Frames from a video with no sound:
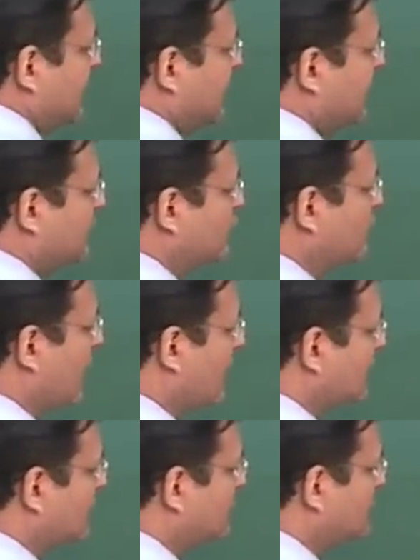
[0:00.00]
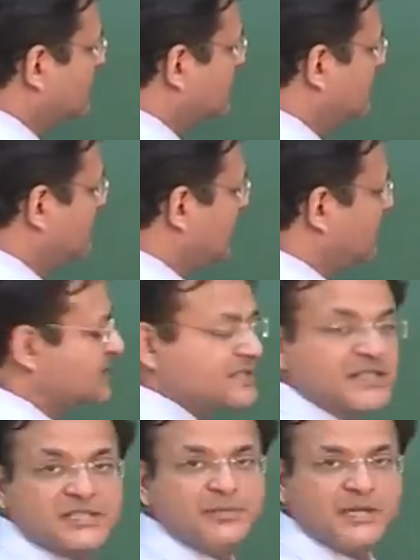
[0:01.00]
a cube R by
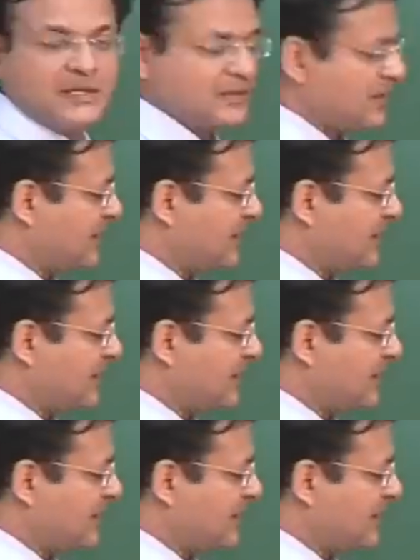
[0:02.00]
6b